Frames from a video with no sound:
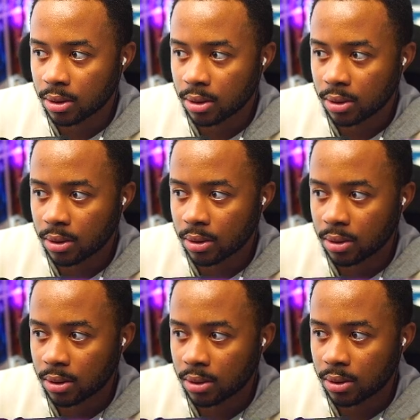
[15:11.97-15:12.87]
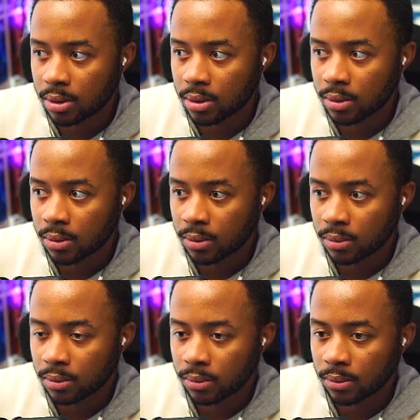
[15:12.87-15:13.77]

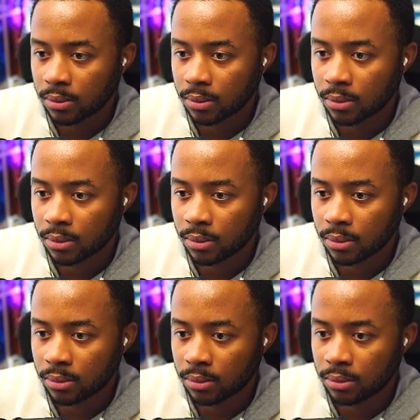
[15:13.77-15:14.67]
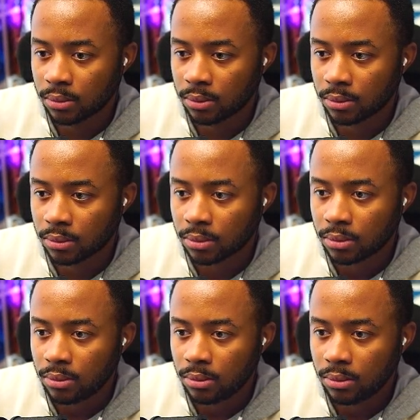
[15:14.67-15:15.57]

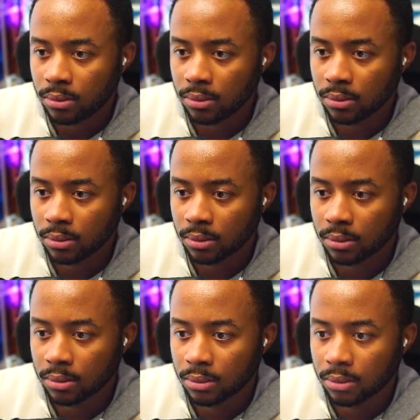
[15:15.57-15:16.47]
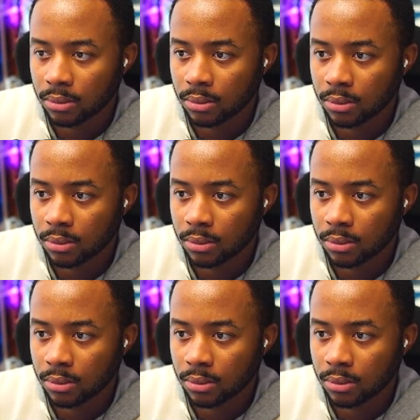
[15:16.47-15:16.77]
[no speech]